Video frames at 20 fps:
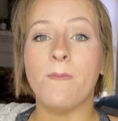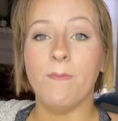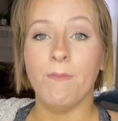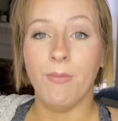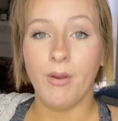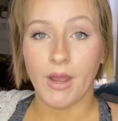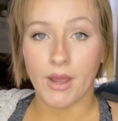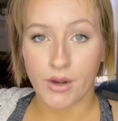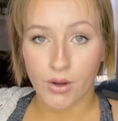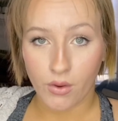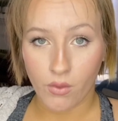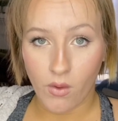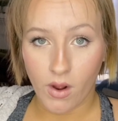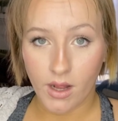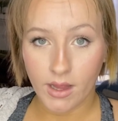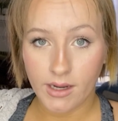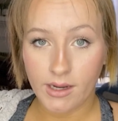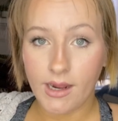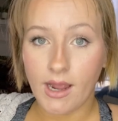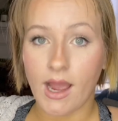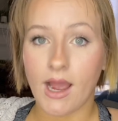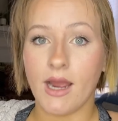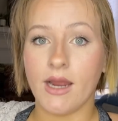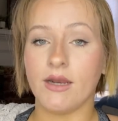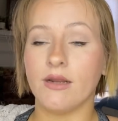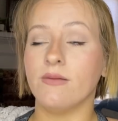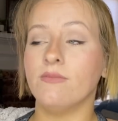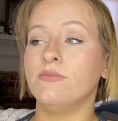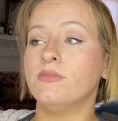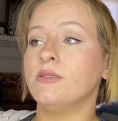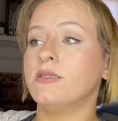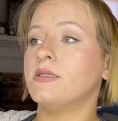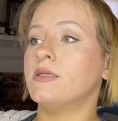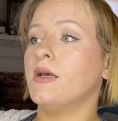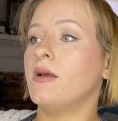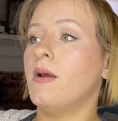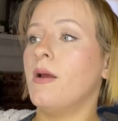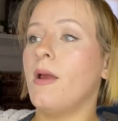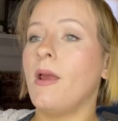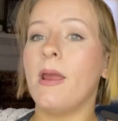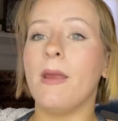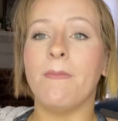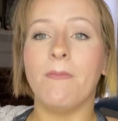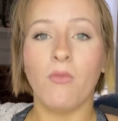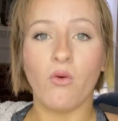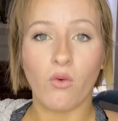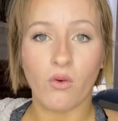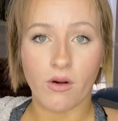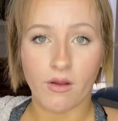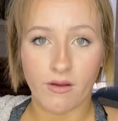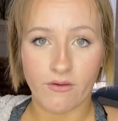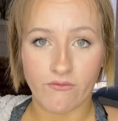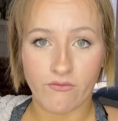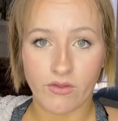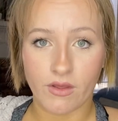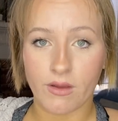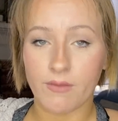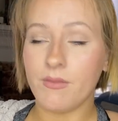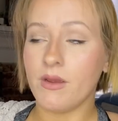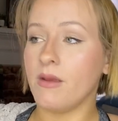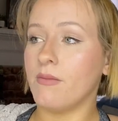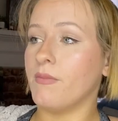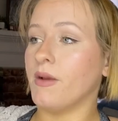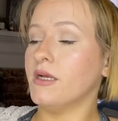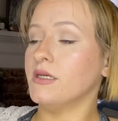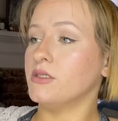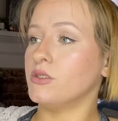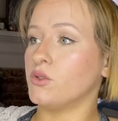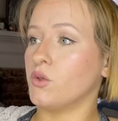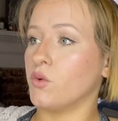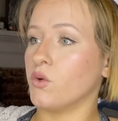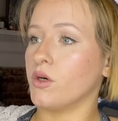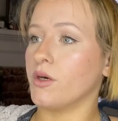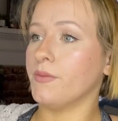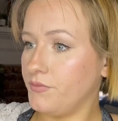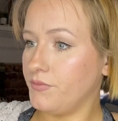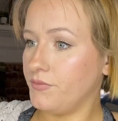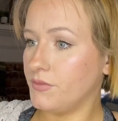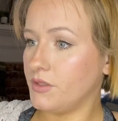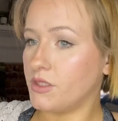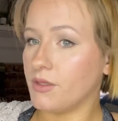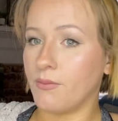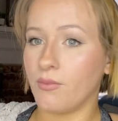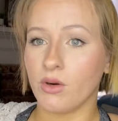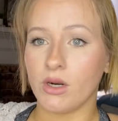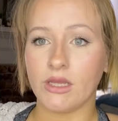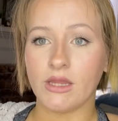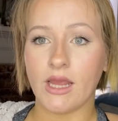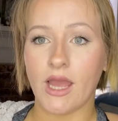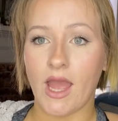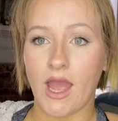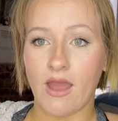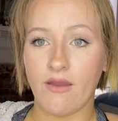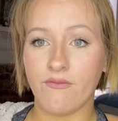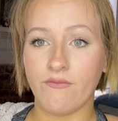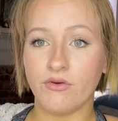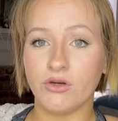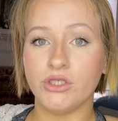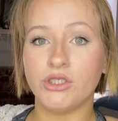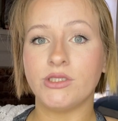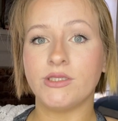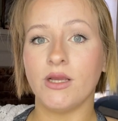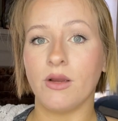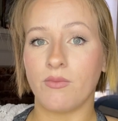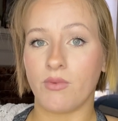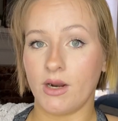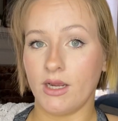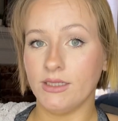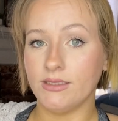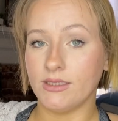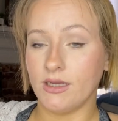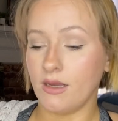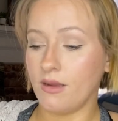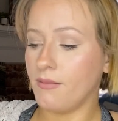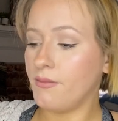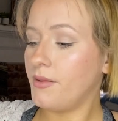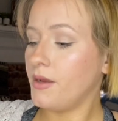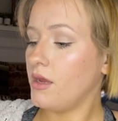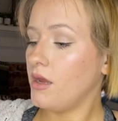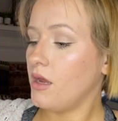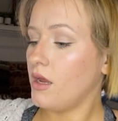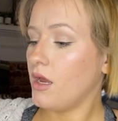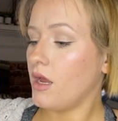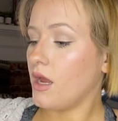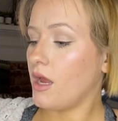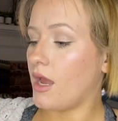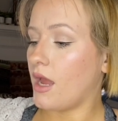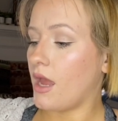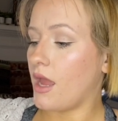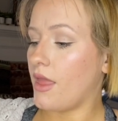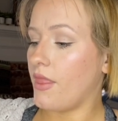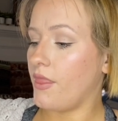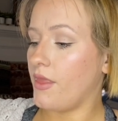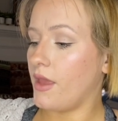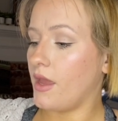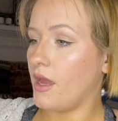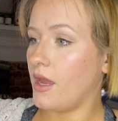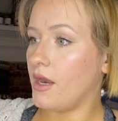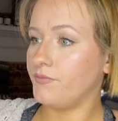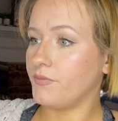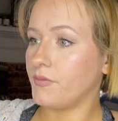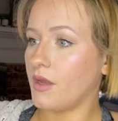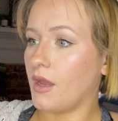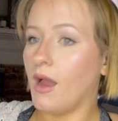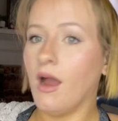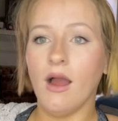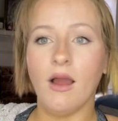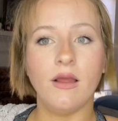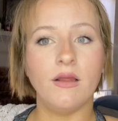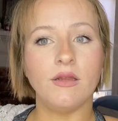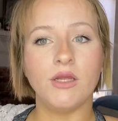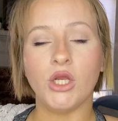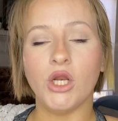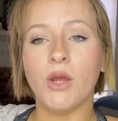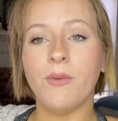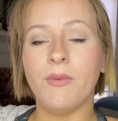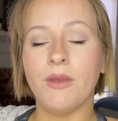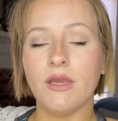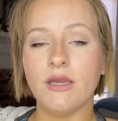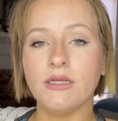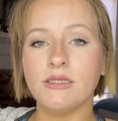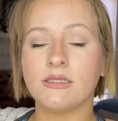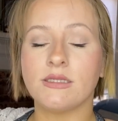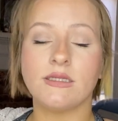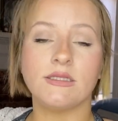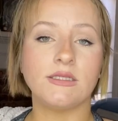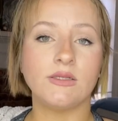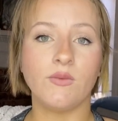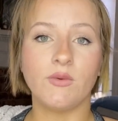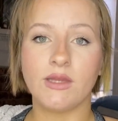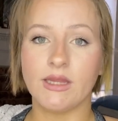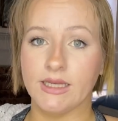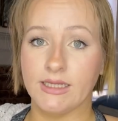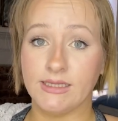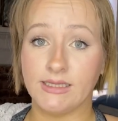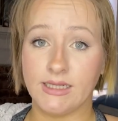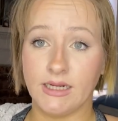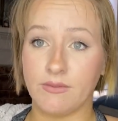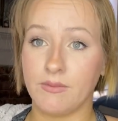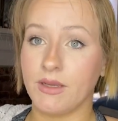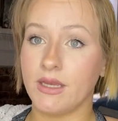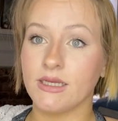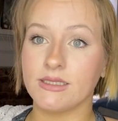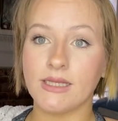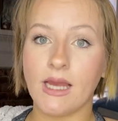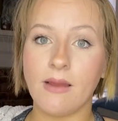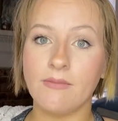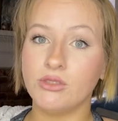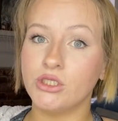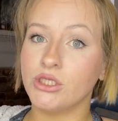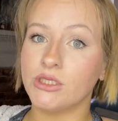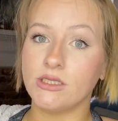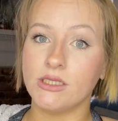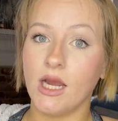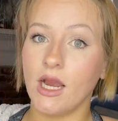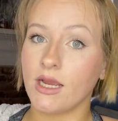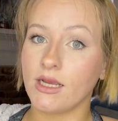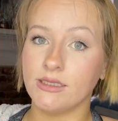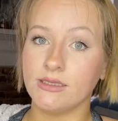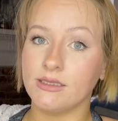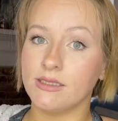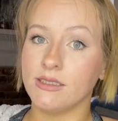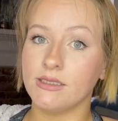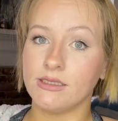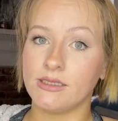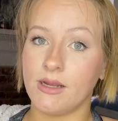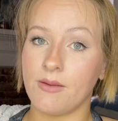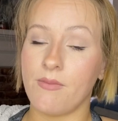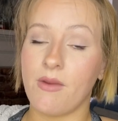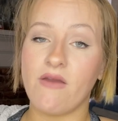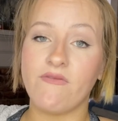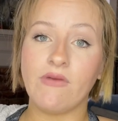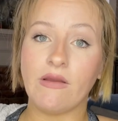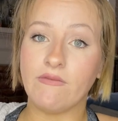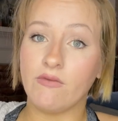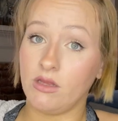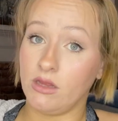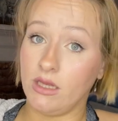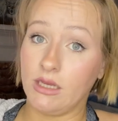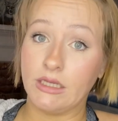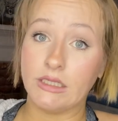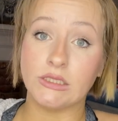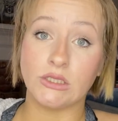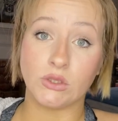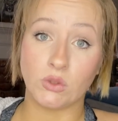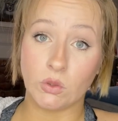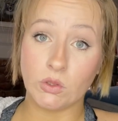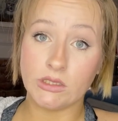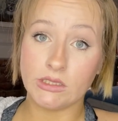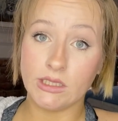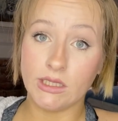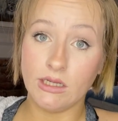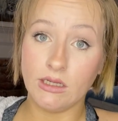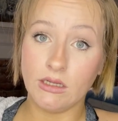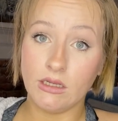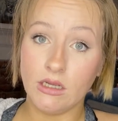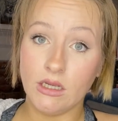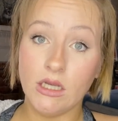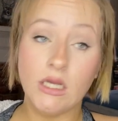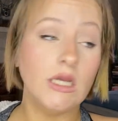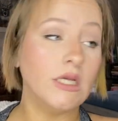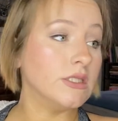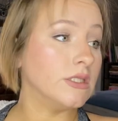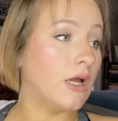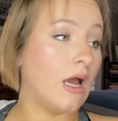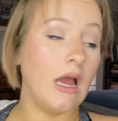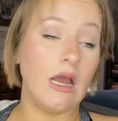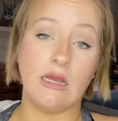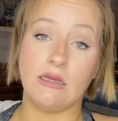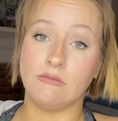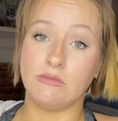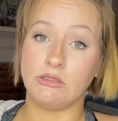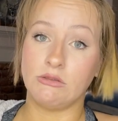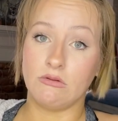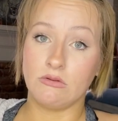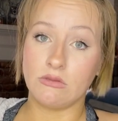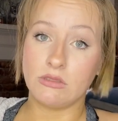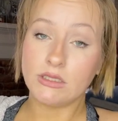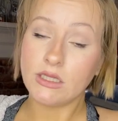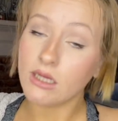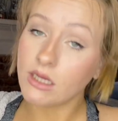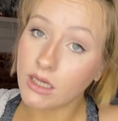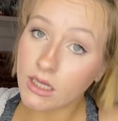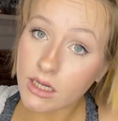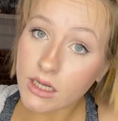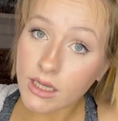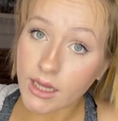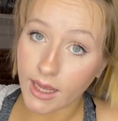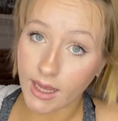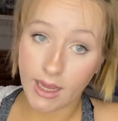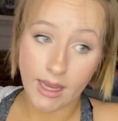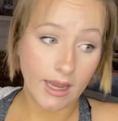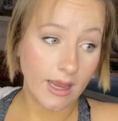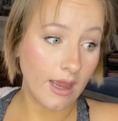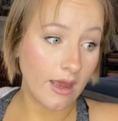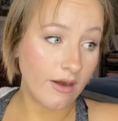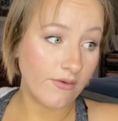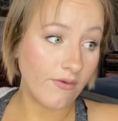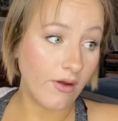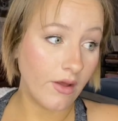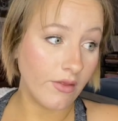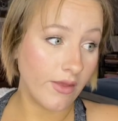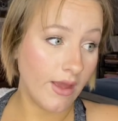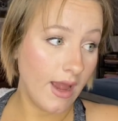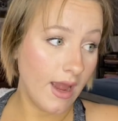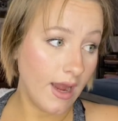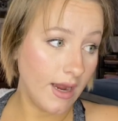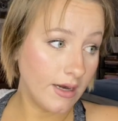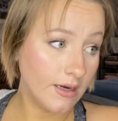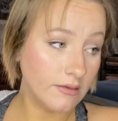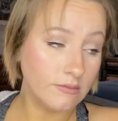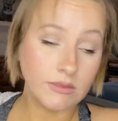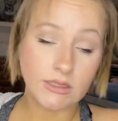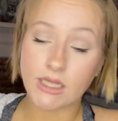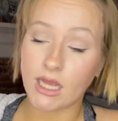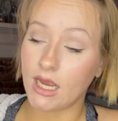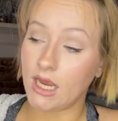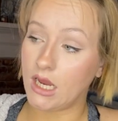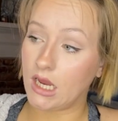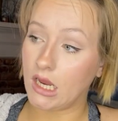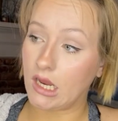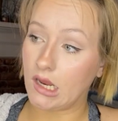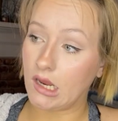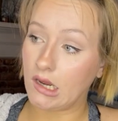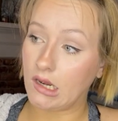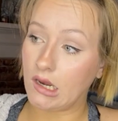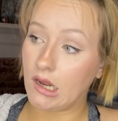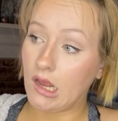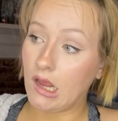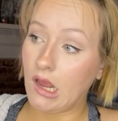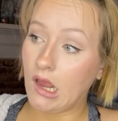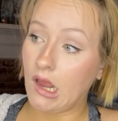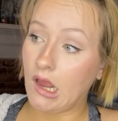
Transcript: better quality items and more of them in my store to bring that average sale price up. And then, you know, being consistent with listing, because I'm just not consistent. My favorite thing is sourcing. So I'm sourcing the heck out of all the items, and